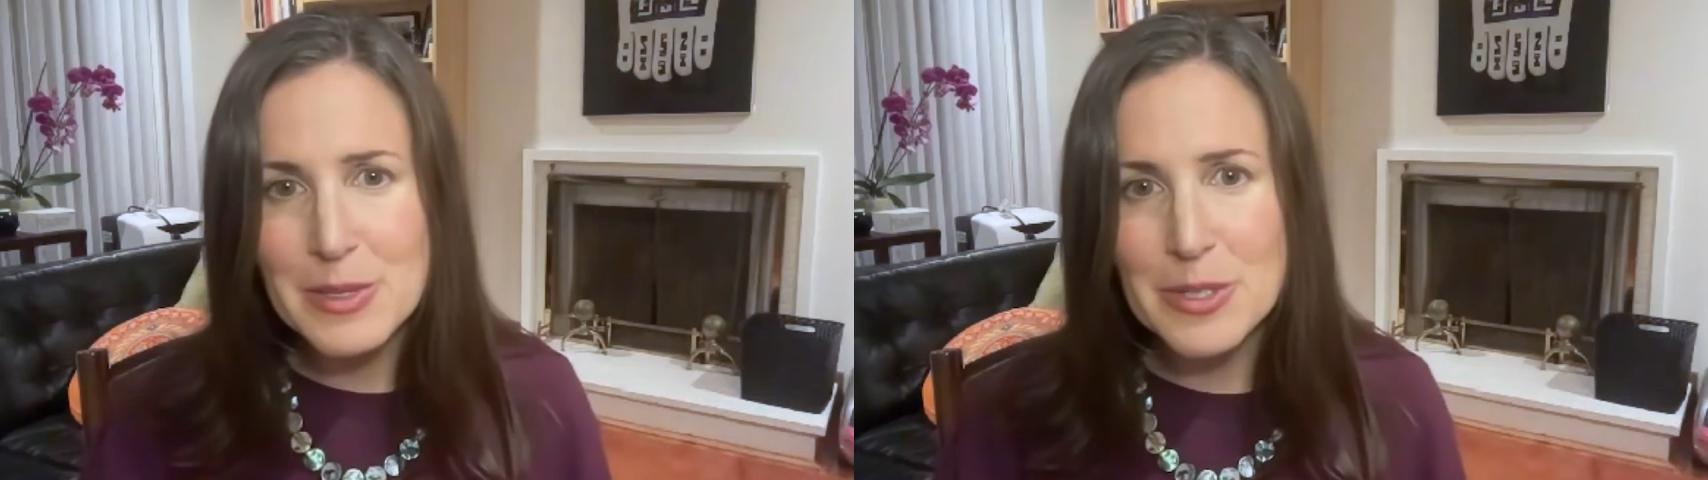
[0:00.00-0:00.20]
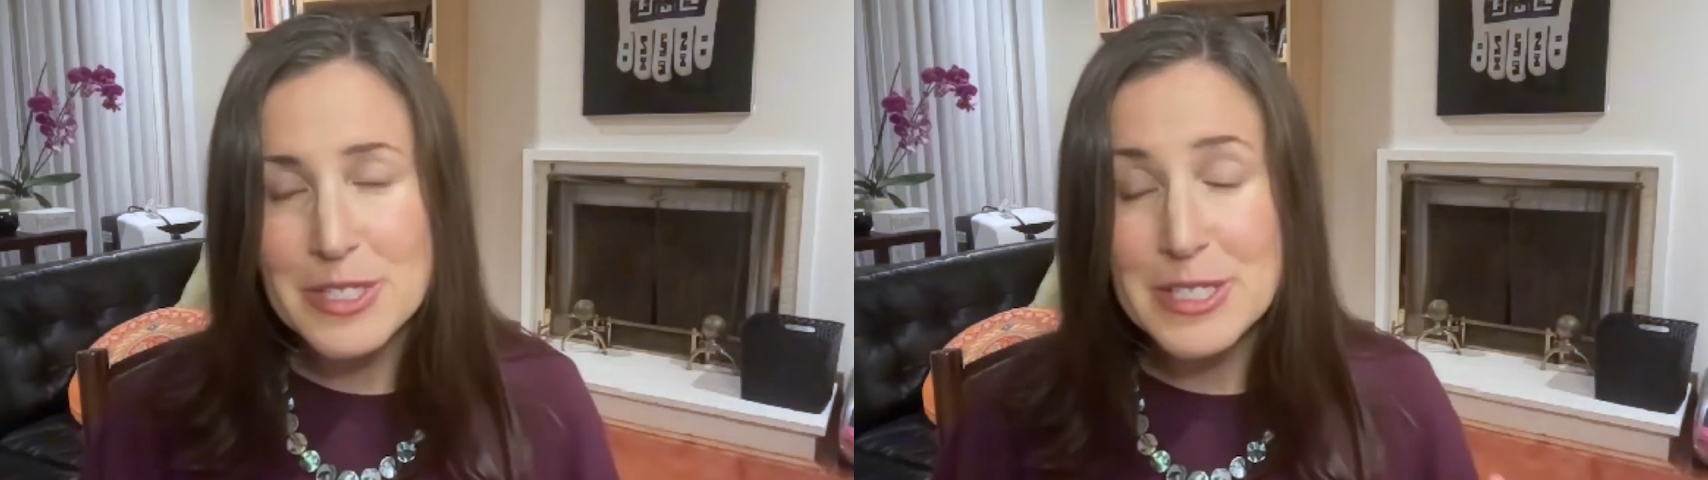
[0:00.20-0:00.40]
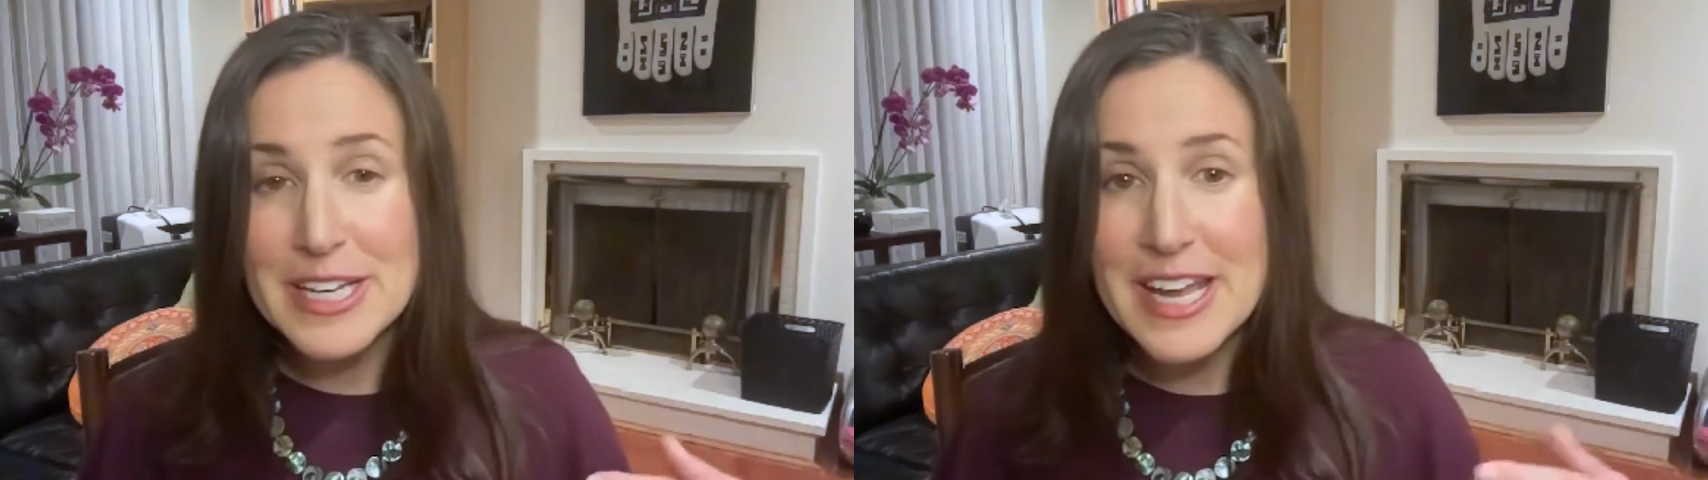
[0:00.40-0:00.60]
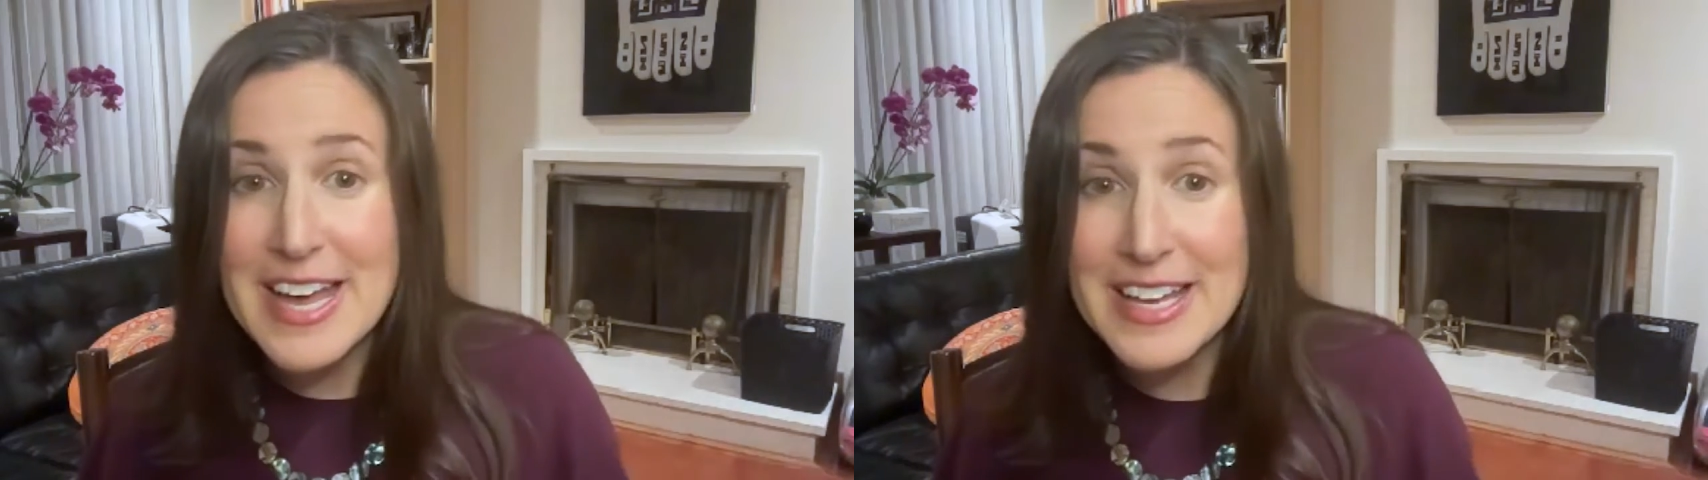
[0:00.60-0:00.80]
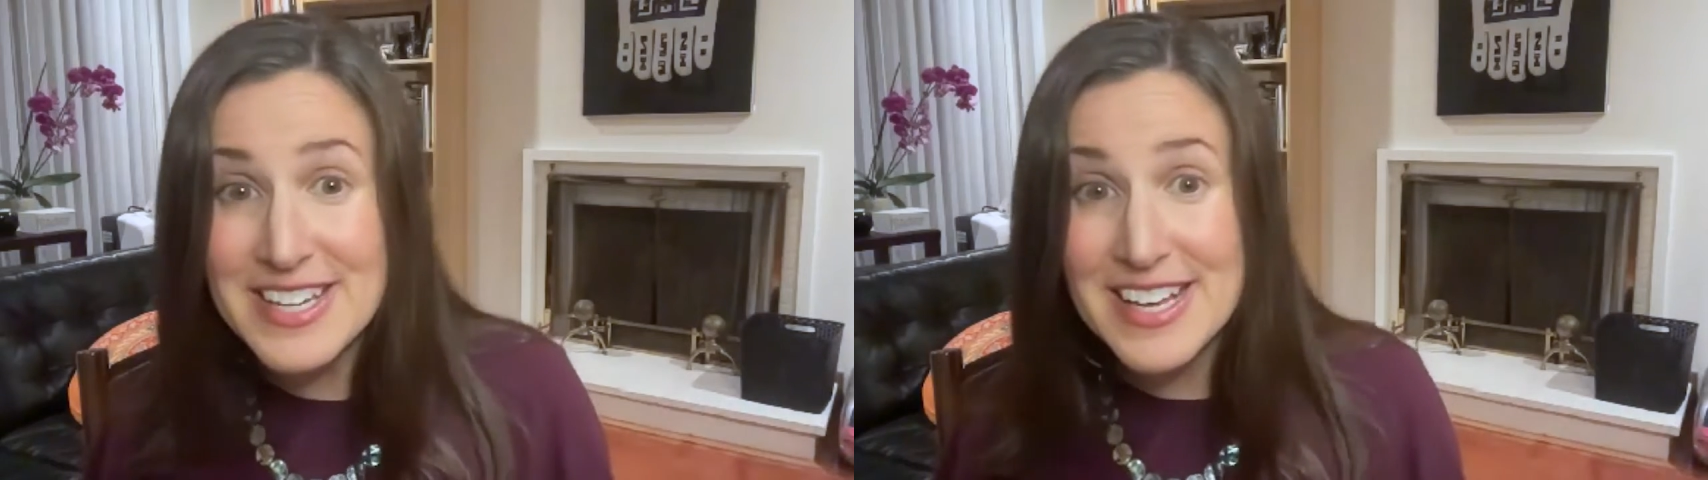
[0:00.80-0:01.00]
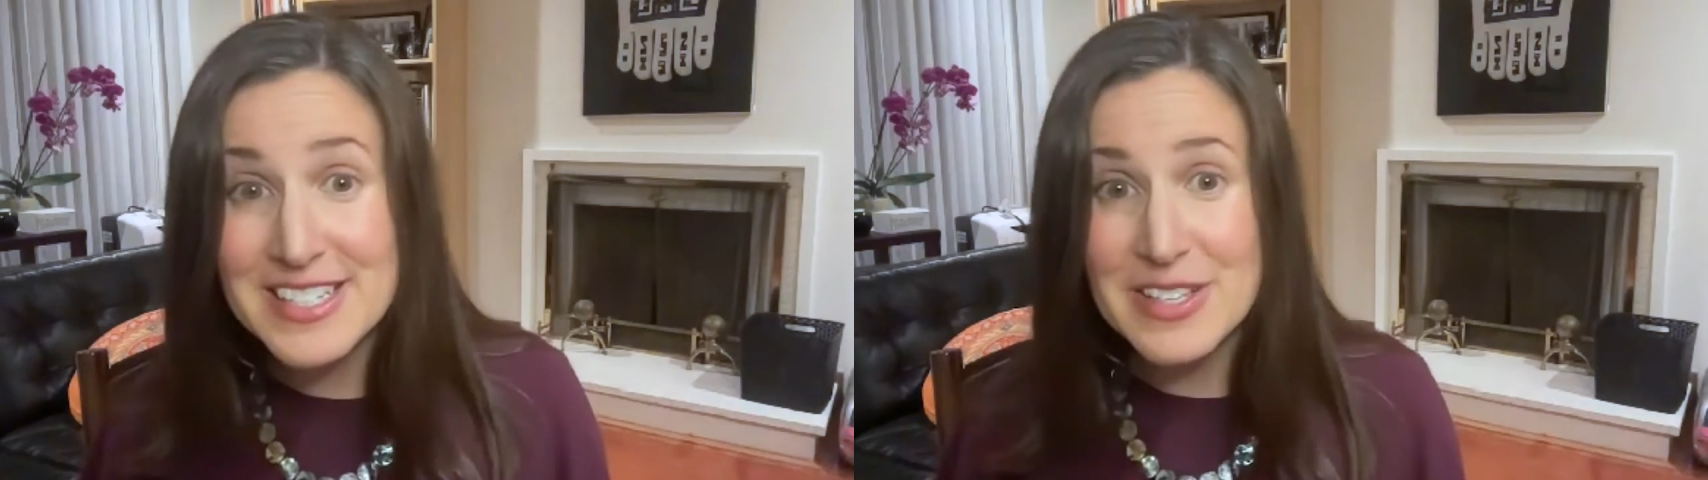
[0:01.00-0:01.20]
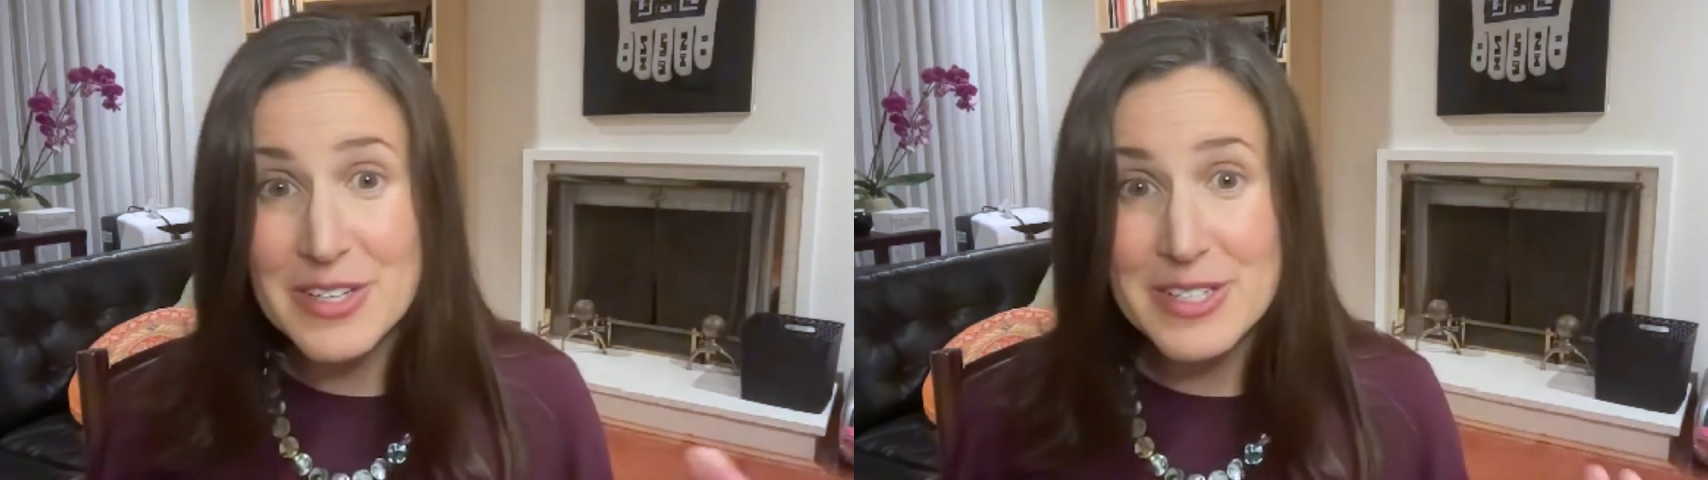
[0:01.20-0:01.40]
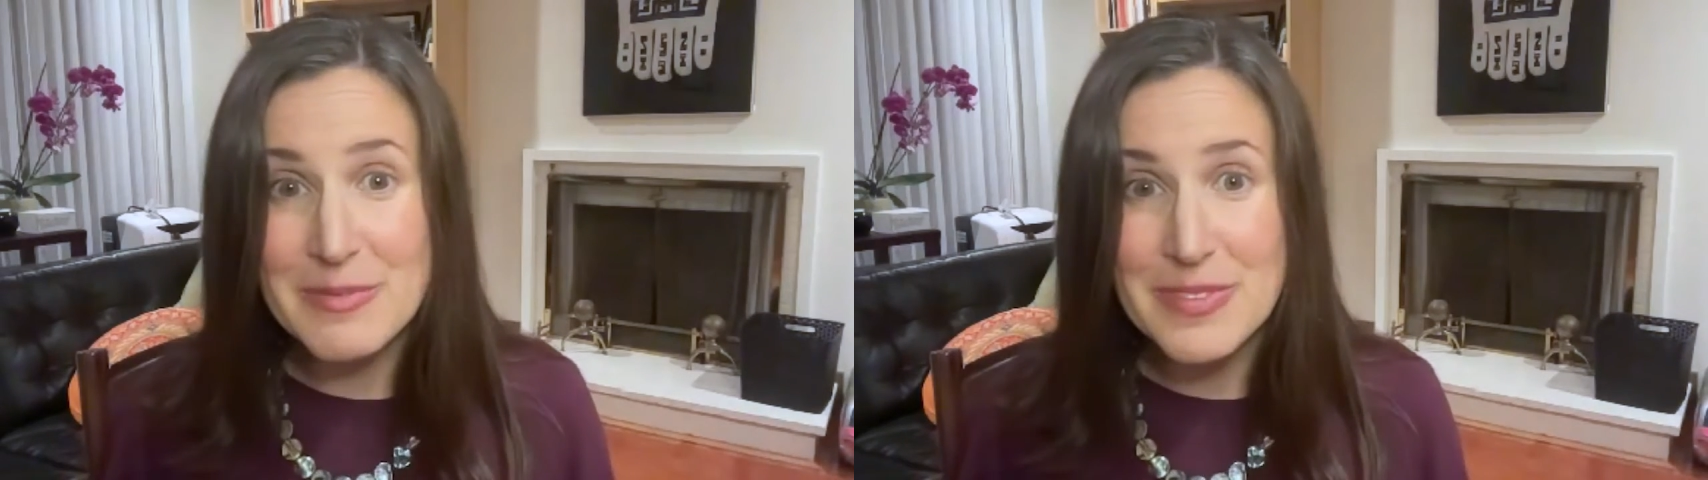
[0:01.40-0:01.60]
SolarCity, and Tesla
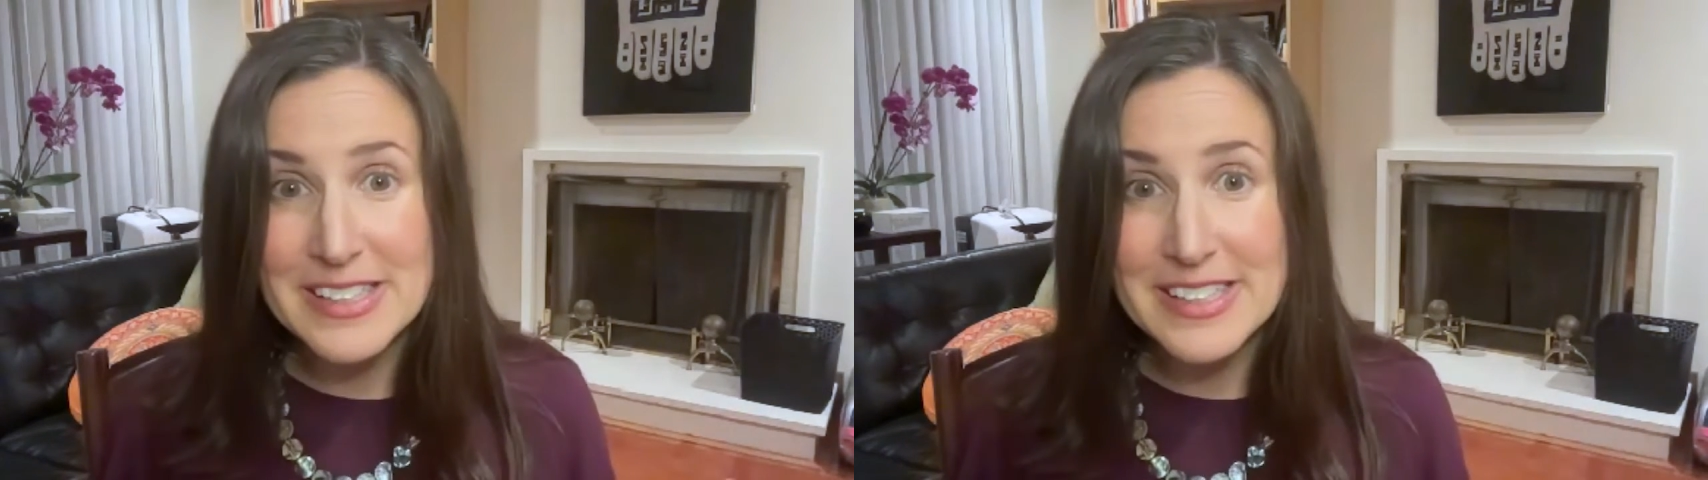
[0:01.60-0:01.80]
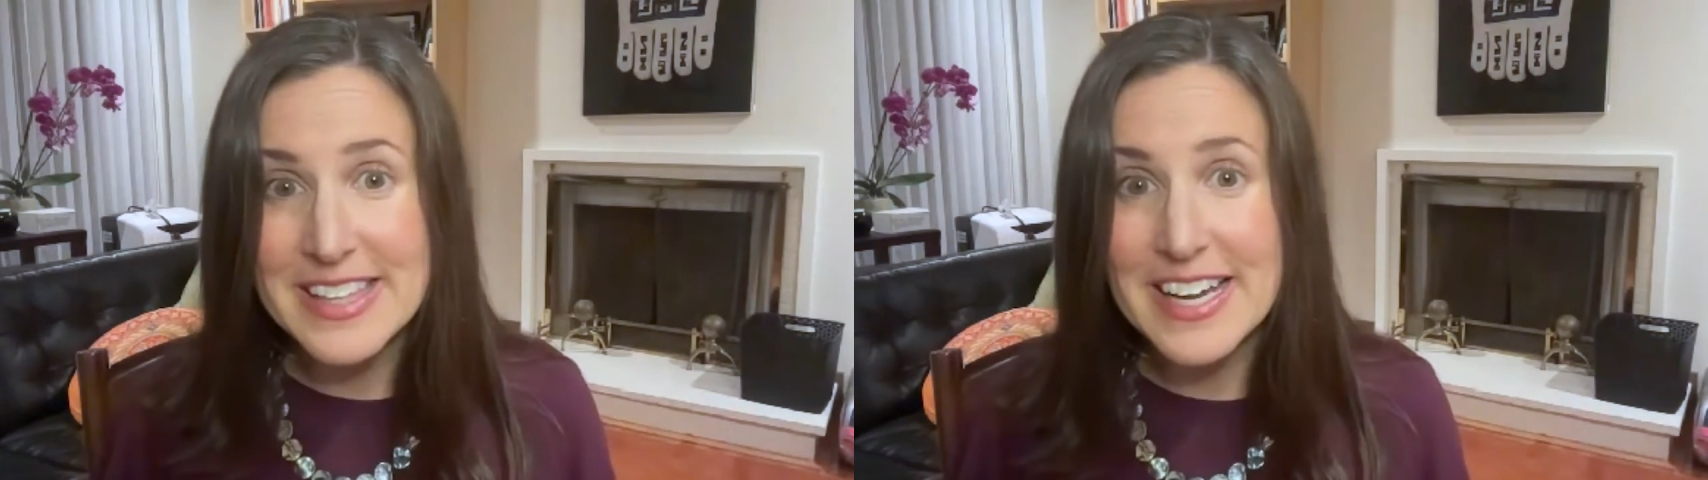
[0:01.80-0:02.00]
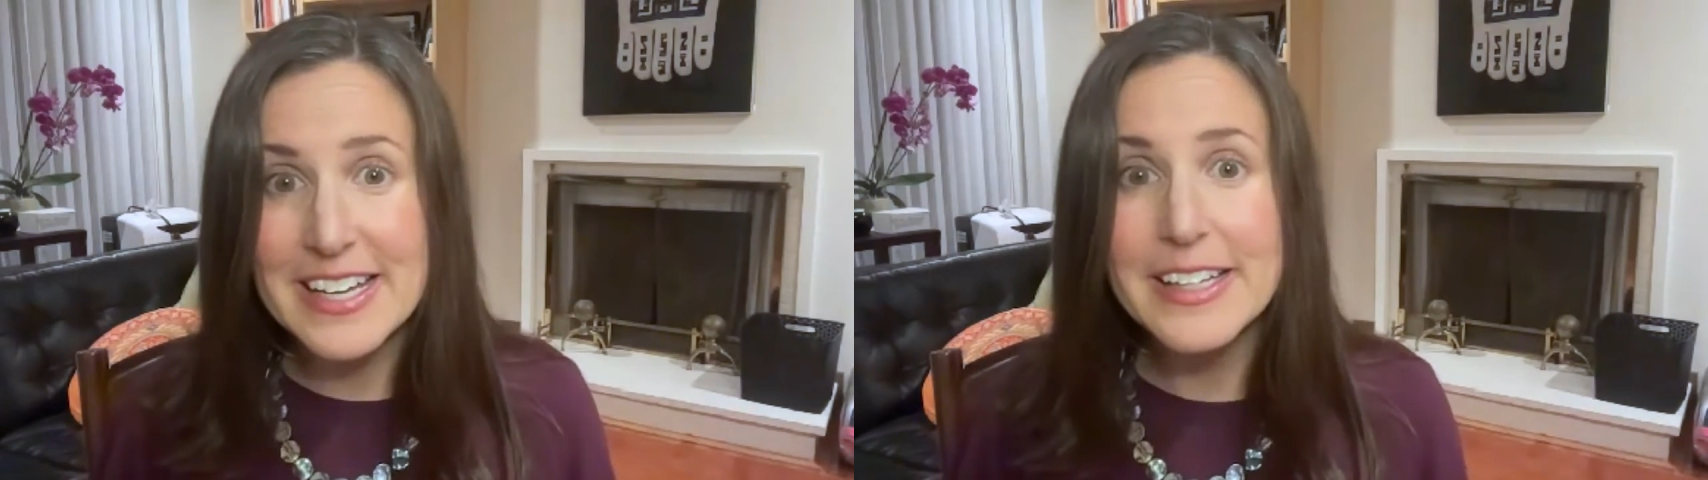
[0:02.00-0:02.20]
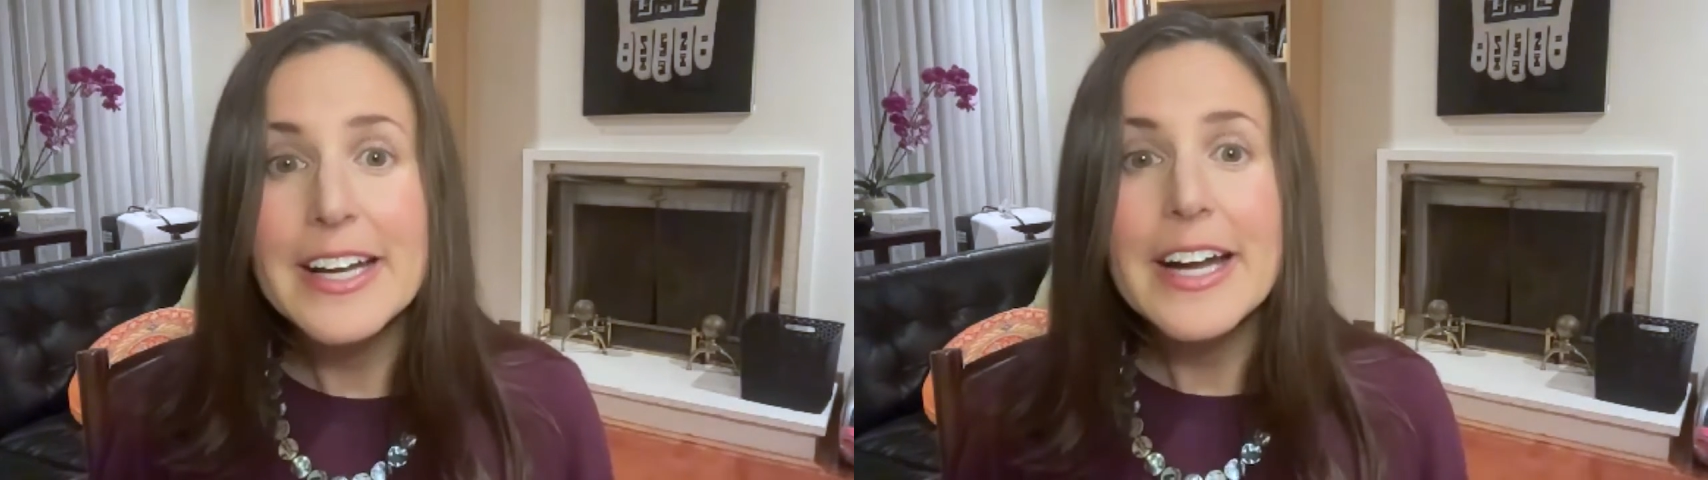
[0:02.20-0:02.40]
or something like that.